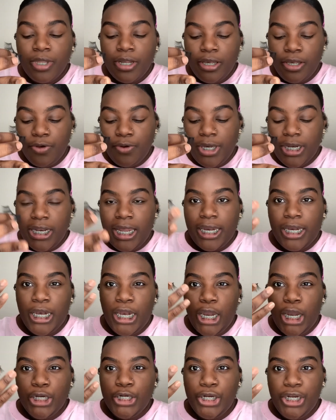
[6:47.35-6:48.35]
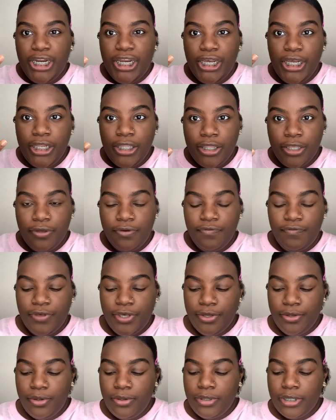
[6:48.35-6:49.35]
You get like an underneath
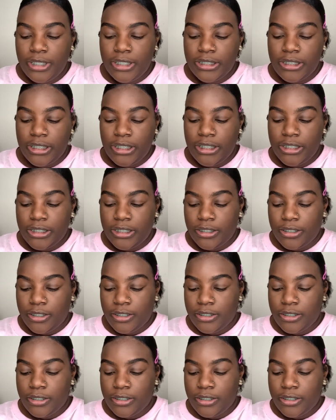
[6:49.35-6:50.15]
view and it's easier.